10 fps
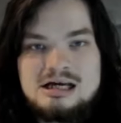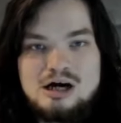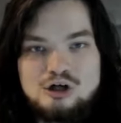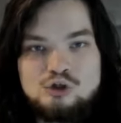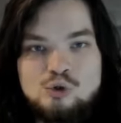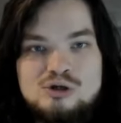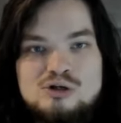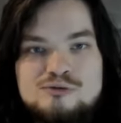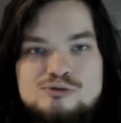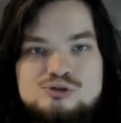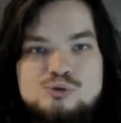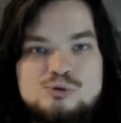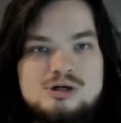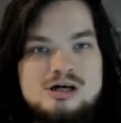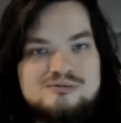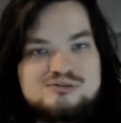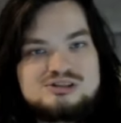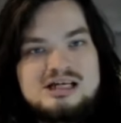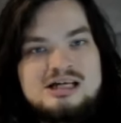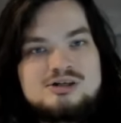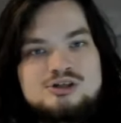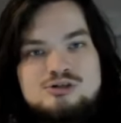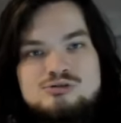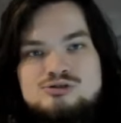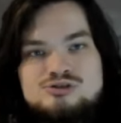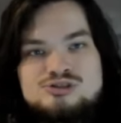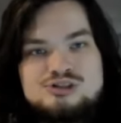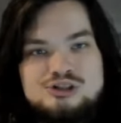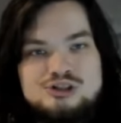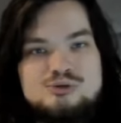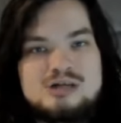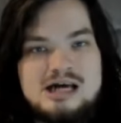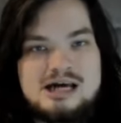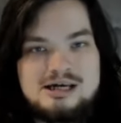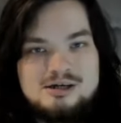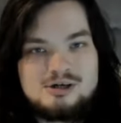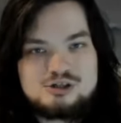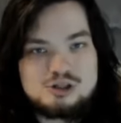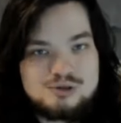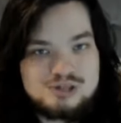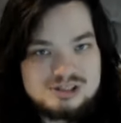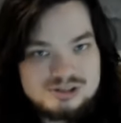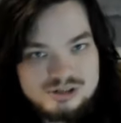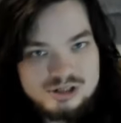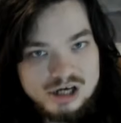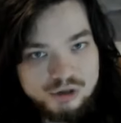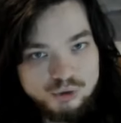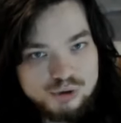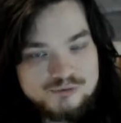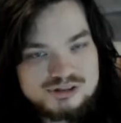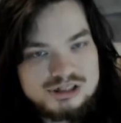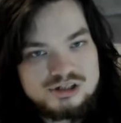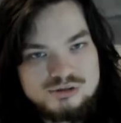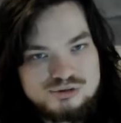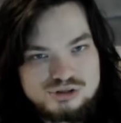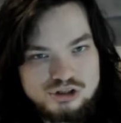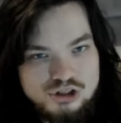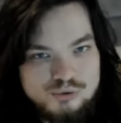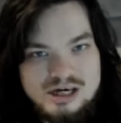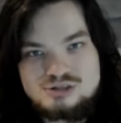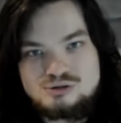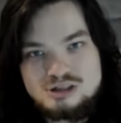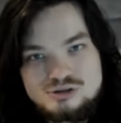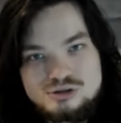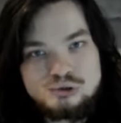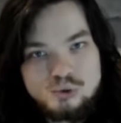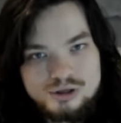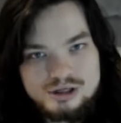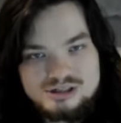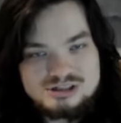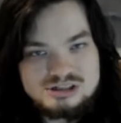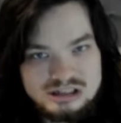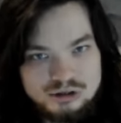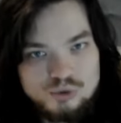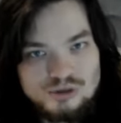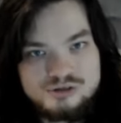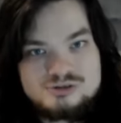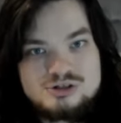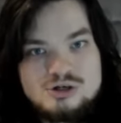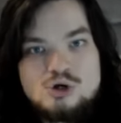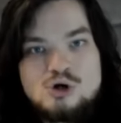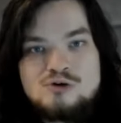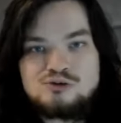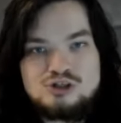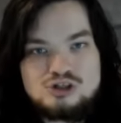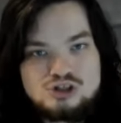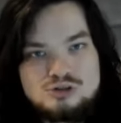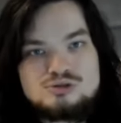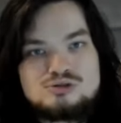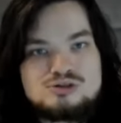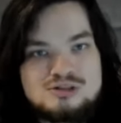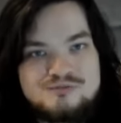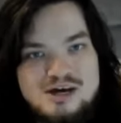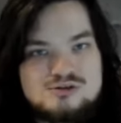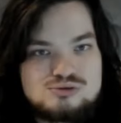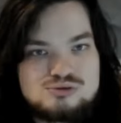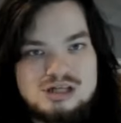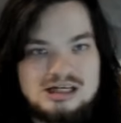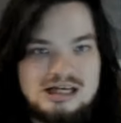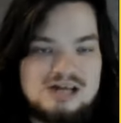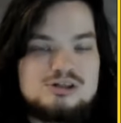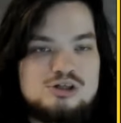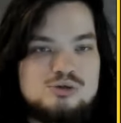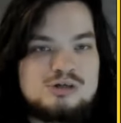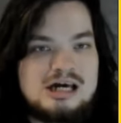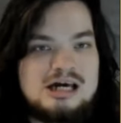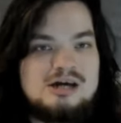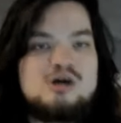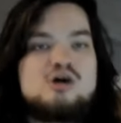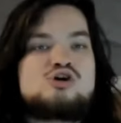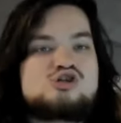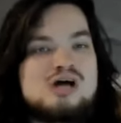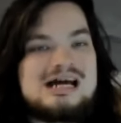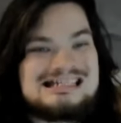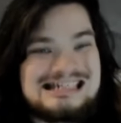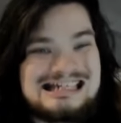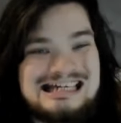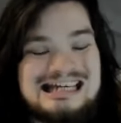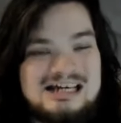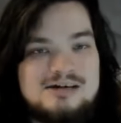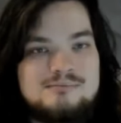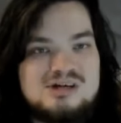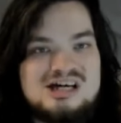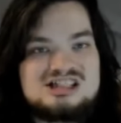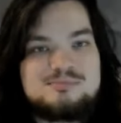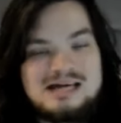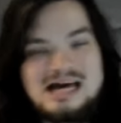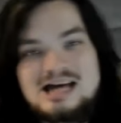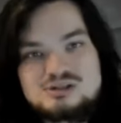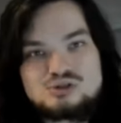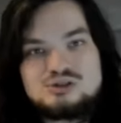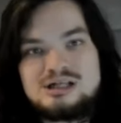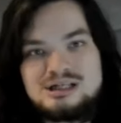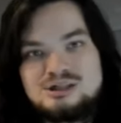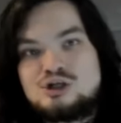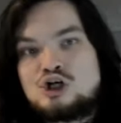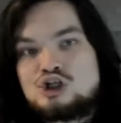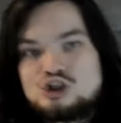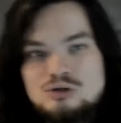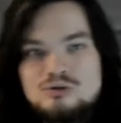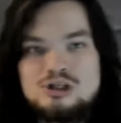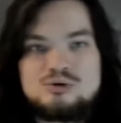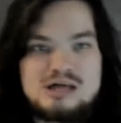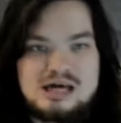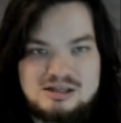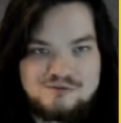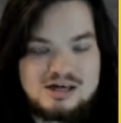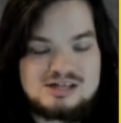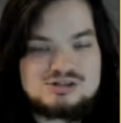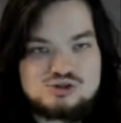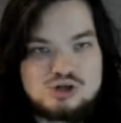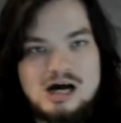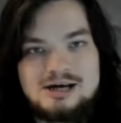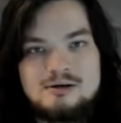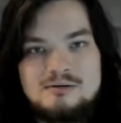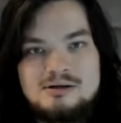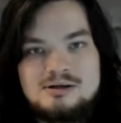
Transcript: A lawyer for Tate accusers in the UK. So these are the this is the lawyers for the accusers of Andrew Tate in the UK trying to get him to be extradited to the UK to face trial.